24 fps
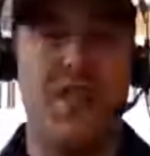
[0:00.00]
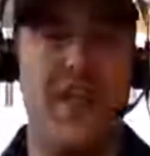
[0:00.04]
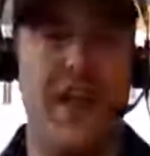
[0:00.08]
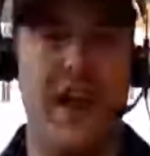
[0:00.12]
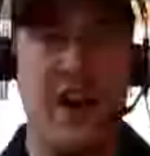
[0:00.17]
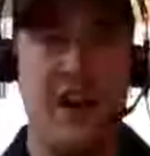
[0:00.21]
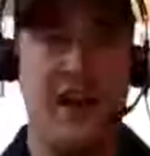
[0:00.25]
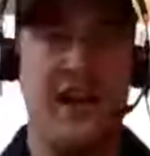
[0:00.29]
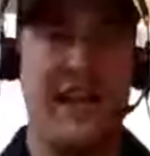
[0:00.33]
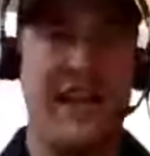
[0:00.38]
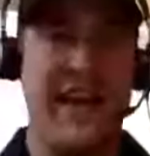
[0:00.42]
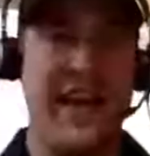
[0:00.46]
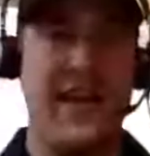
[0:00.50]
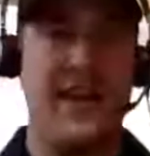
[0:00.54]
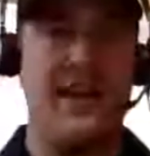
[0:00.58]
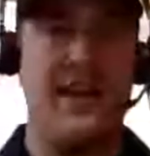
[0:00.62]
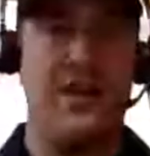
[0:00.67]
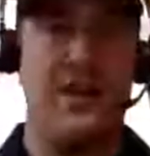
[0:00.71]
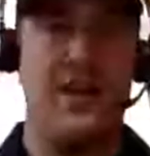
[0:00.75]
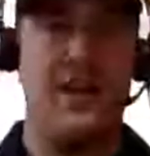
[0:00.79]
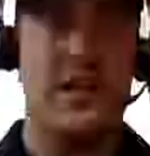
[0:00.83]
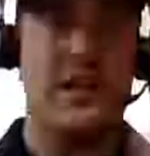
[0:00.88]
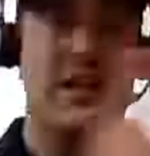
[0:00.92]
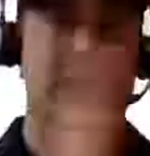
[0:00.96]
they're
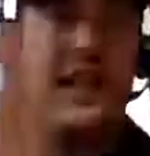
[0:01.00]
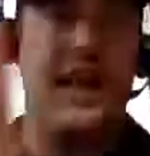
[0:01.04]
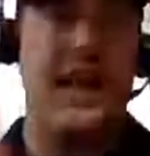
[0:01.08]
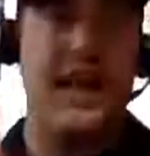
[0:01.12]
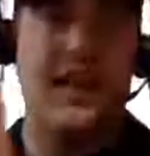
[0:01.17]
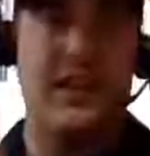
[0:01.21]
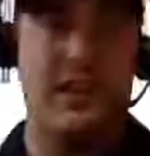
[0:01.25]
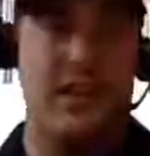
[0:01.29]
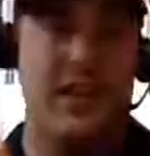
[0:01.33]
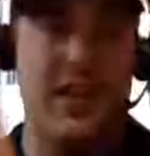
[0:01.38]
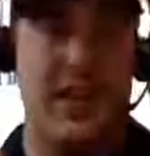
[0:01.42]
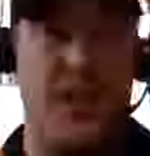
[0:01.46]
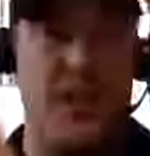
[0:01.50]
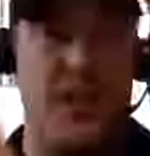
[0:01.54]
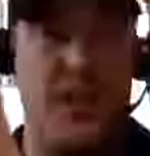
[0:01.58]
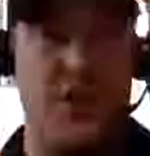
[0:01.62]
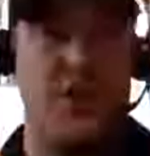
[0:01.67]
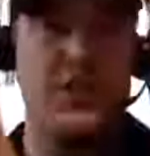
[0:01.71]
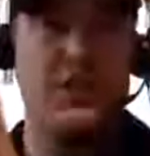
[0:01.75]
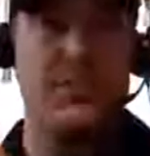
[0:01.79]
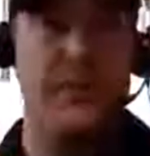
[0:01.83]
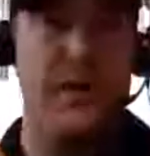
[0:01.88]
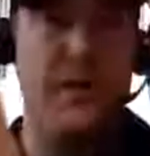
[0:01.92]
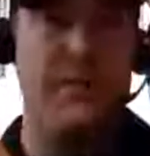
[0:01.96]
again likely to
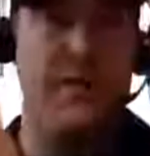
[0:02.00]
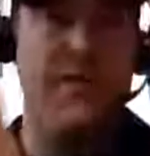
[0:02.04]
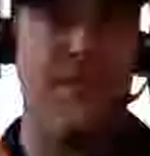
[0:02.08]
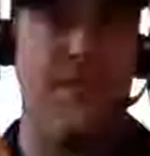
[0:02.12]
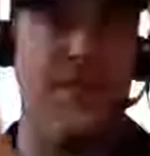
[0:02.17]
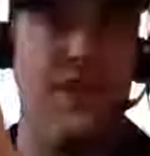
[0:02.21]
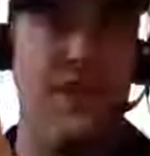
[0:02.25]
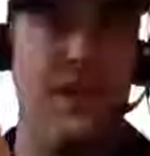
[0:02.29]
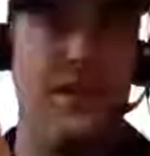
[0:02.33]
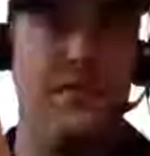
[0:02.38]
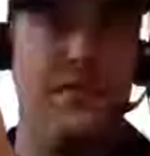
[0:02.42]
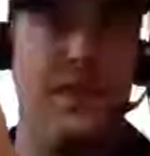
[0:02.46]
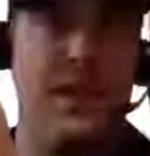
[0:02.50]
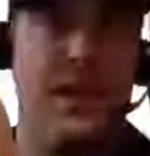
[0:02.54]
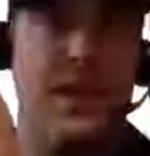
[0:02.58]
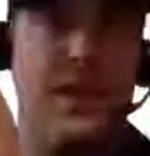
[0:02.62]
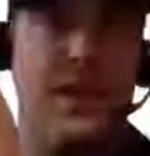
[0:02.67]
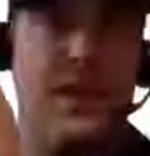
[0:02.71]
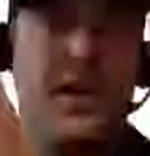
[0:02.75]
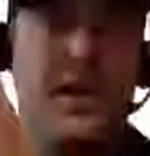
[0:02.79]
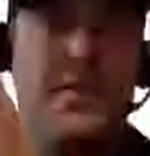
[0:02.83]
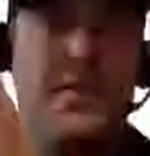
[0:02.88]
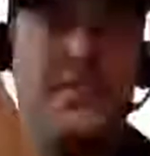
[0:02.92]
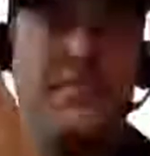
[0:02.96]
use me and refer
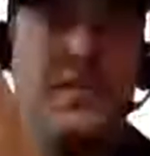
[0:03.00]
me.